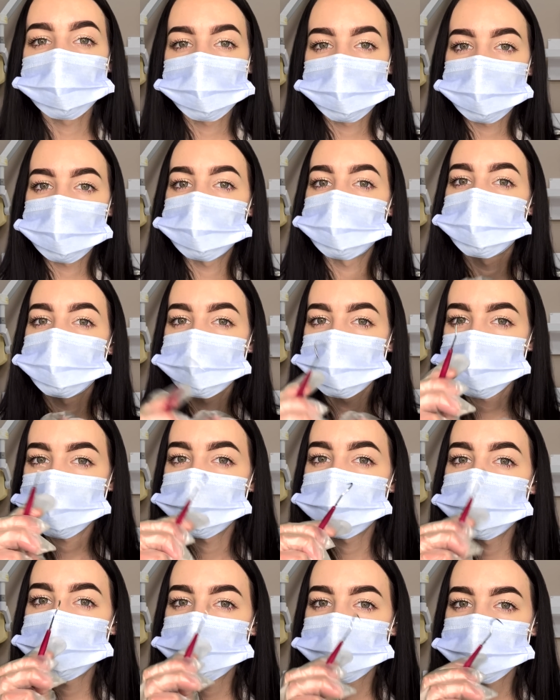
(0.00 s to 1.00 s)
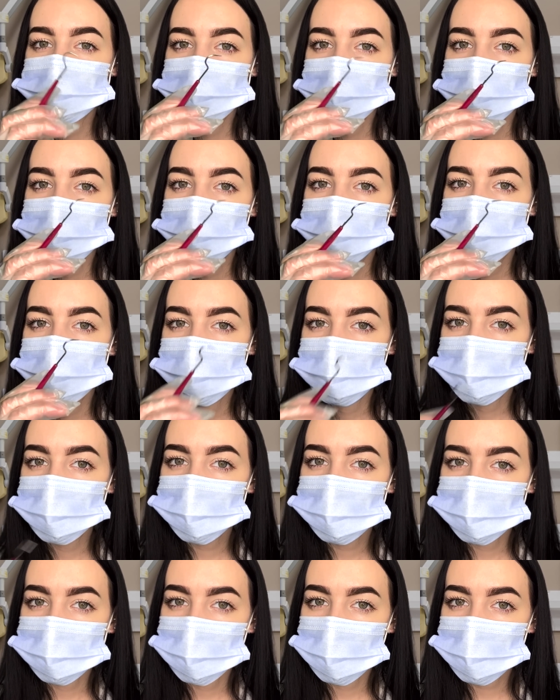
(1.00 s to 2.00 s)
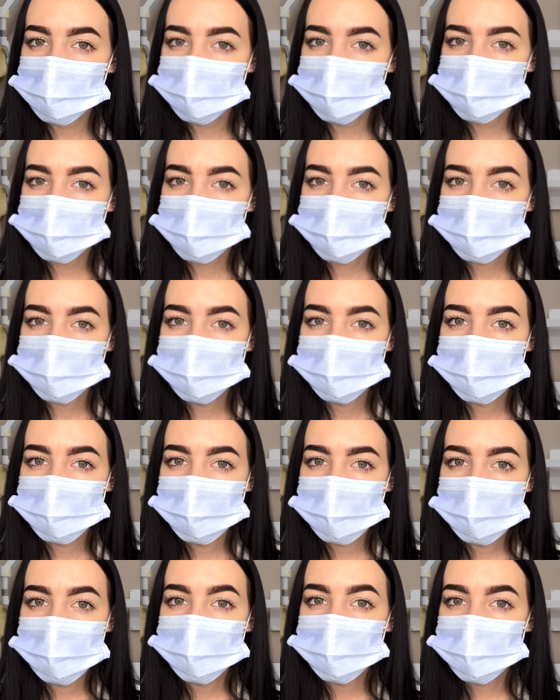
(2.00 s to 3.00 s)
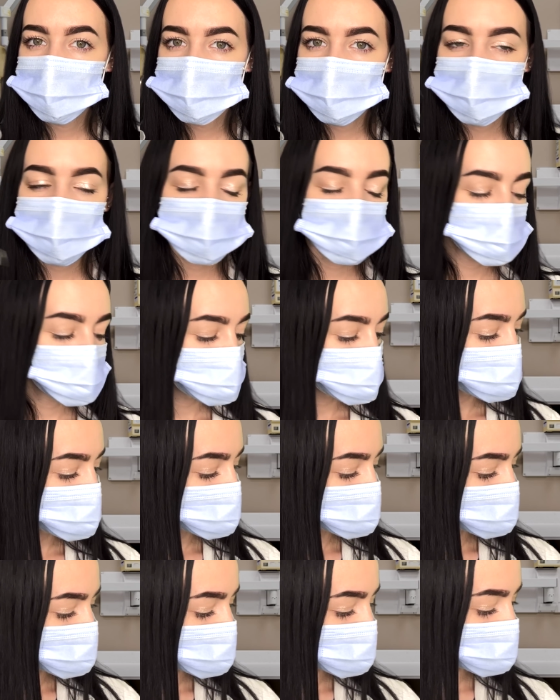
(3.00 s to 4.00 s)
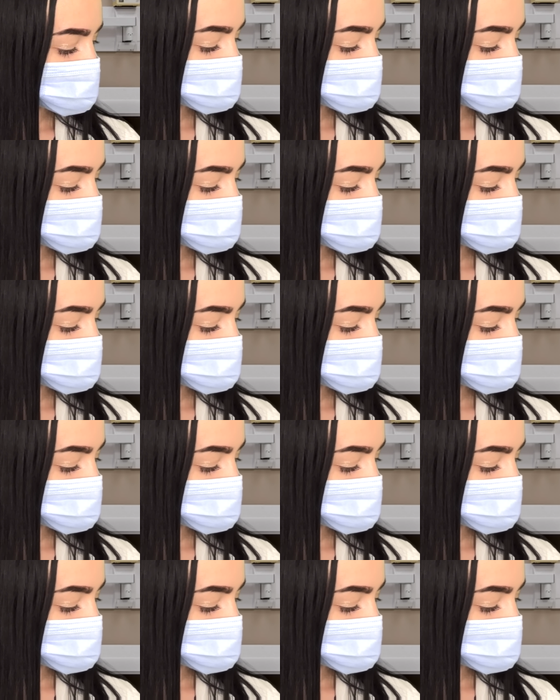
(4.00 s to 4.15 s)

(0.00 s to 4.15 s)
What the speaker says: just do the scraping, right? With the Explorer.